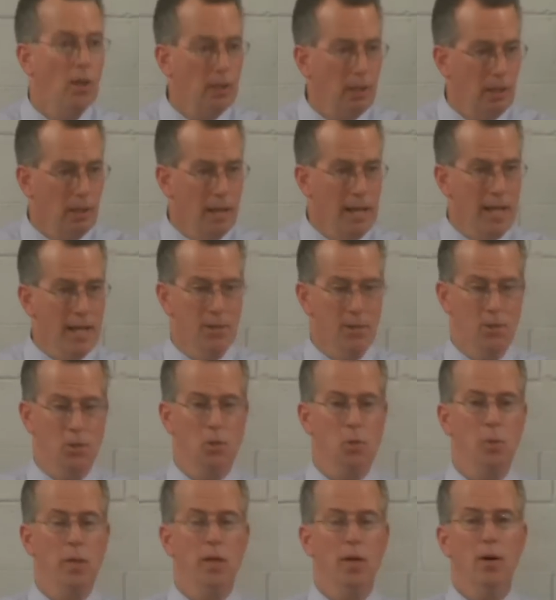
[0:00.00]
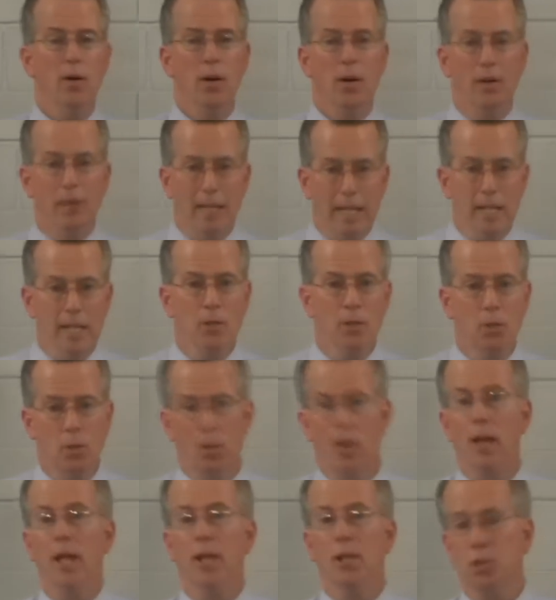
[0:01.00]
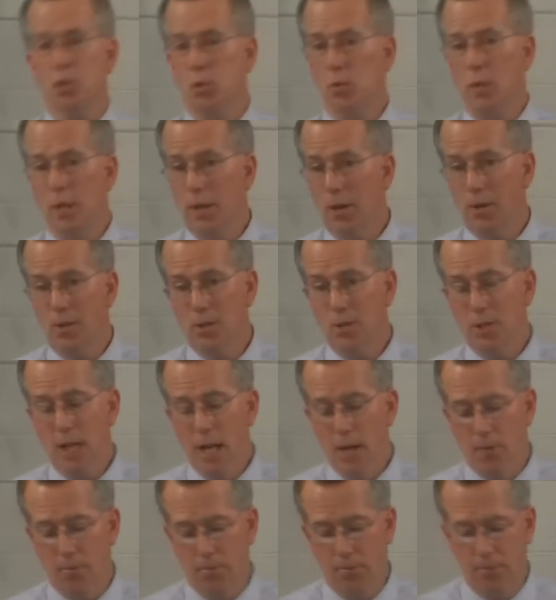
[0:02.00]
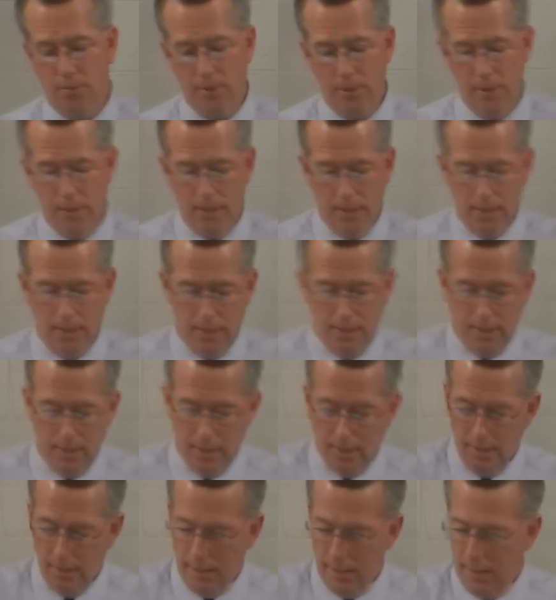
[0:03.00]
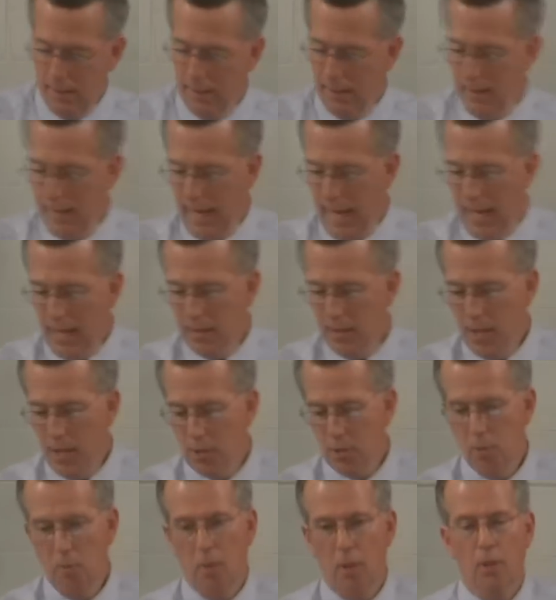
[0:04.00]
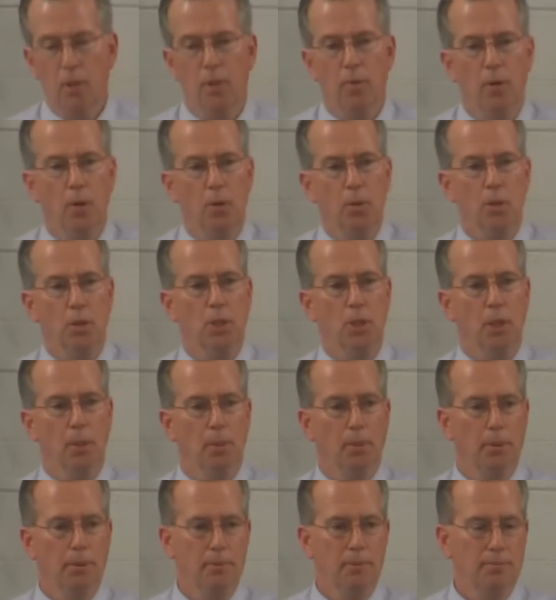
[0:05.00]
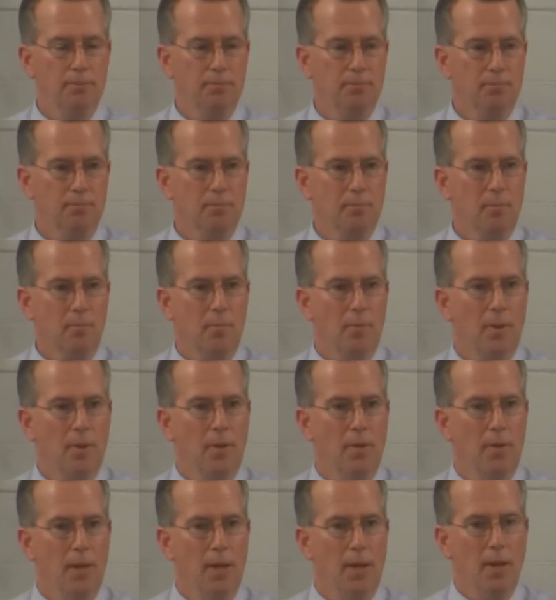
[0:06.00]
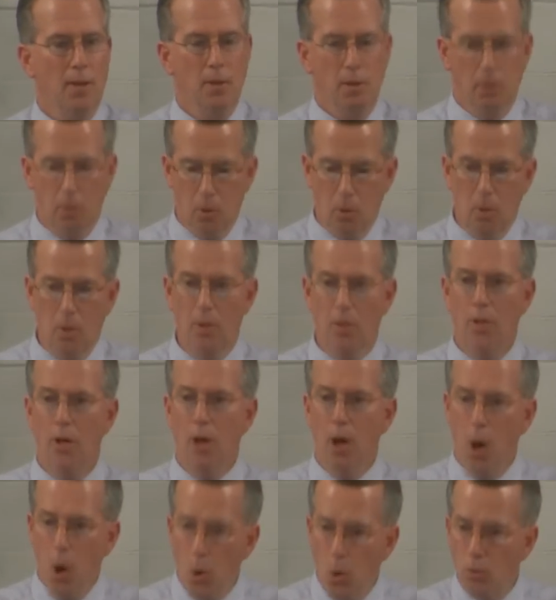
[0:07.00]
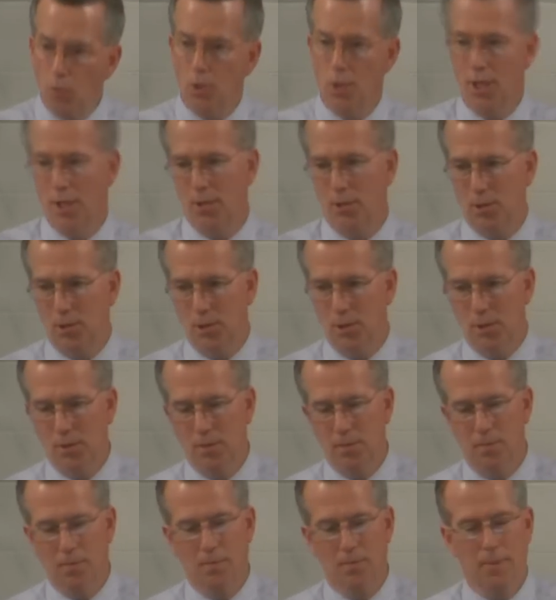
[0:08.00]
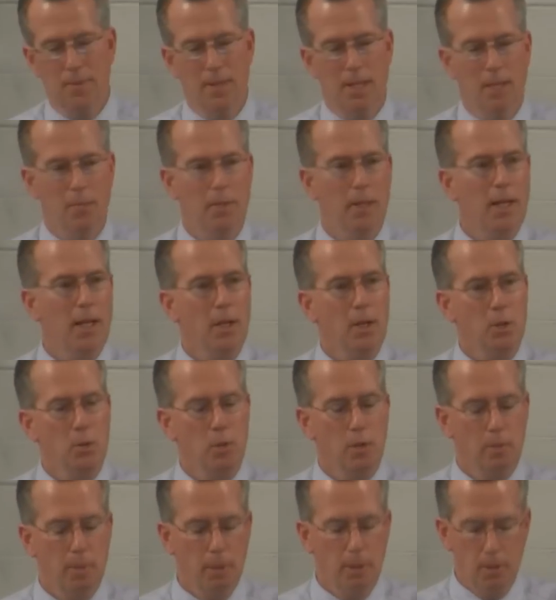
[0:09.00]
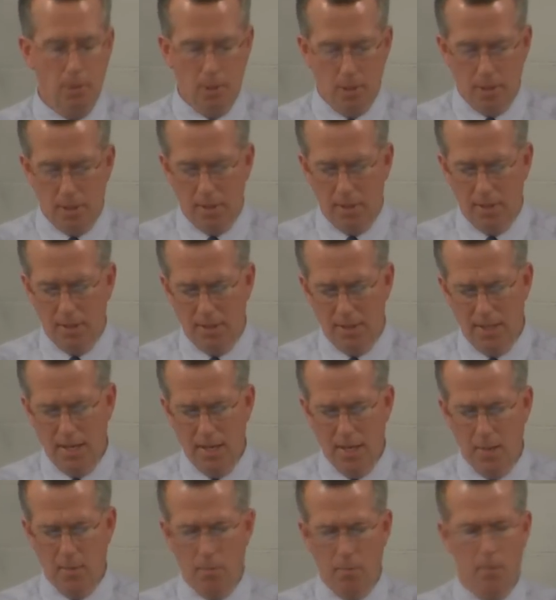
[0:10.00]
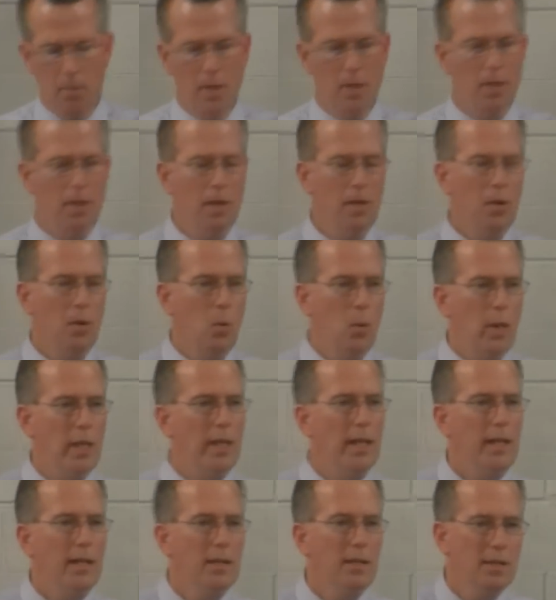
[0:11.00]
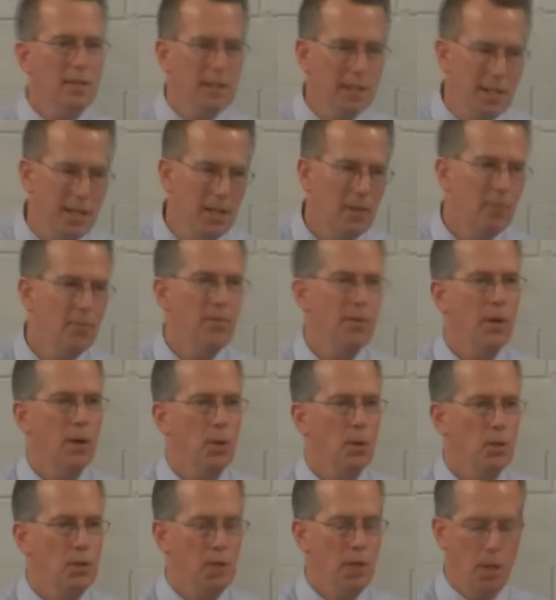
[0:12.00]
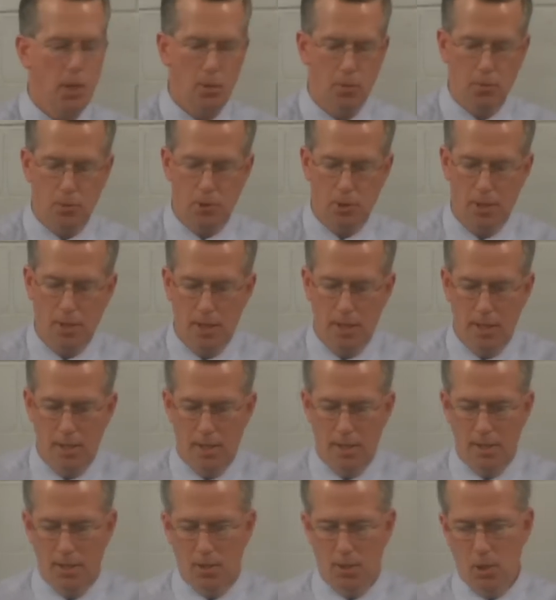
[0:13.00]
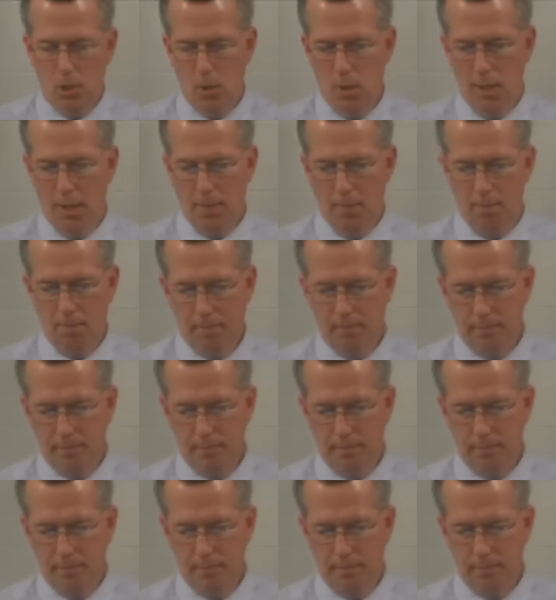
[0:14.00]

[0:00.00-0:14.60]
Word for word: cleansed, we are in Christ, we are safe. And as a mark of ownership, that the Lord owns us and because we belong to Him, we need to give ourselves to Him.